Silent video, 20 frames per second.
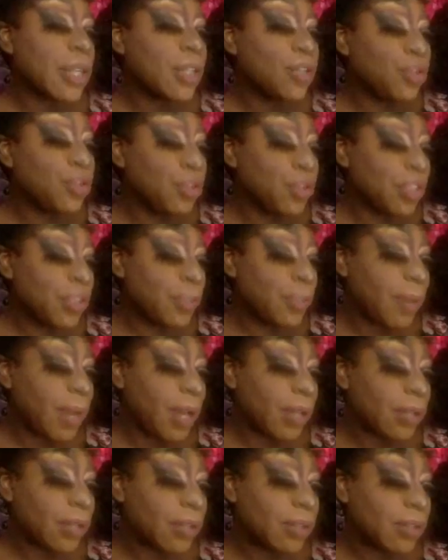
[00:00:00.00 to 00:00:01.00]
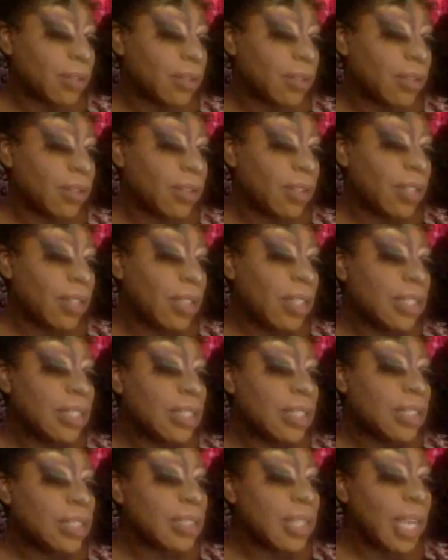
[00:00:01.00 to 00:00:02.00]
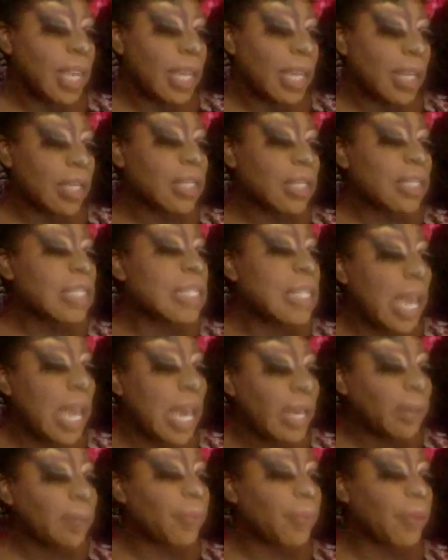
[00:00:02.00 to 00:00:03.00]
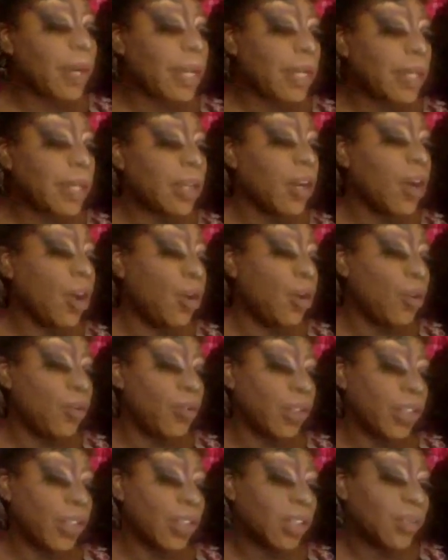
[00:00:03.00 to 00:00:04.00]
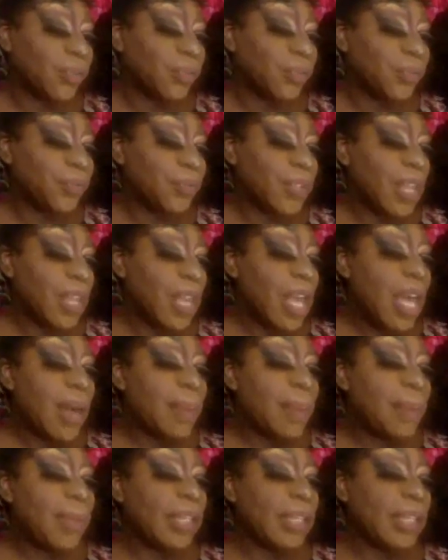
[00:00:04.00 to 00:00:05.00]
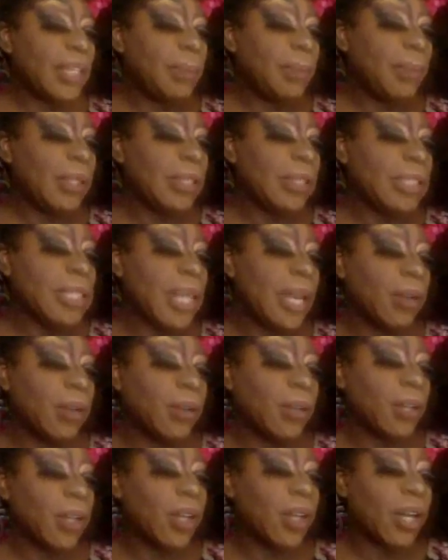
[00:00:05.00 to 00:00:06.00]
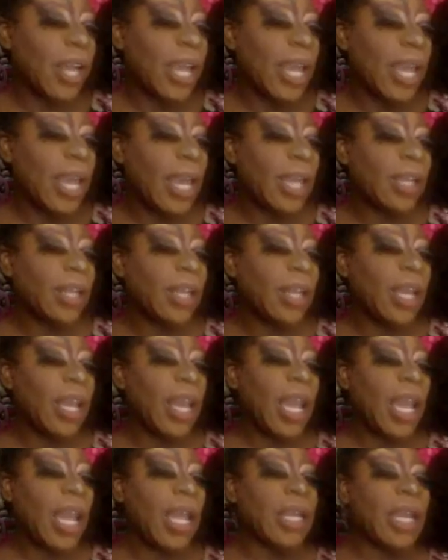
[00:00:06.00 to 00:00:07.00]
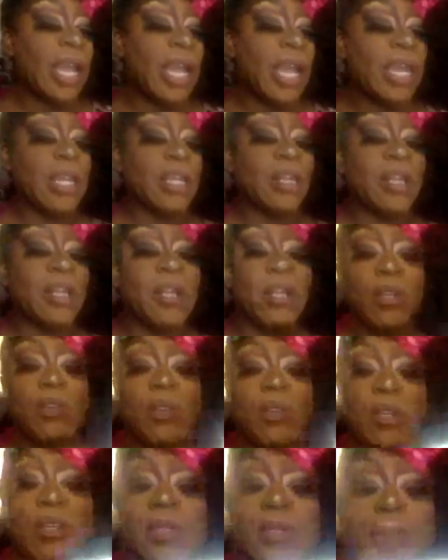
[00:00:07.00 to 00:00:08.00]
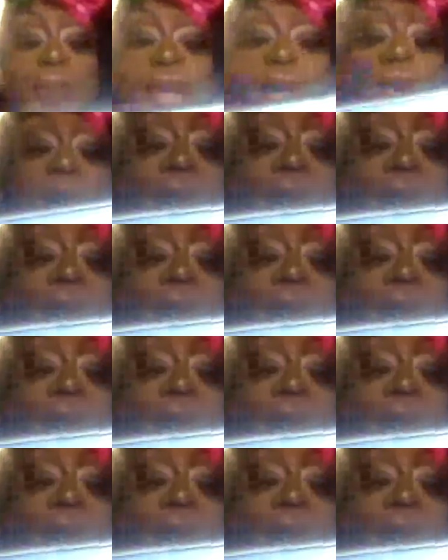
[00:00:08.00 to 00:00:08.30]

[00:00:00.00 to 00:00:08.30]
a juice box. Snack break over. Amelia puts out her hand, and Hank crawls back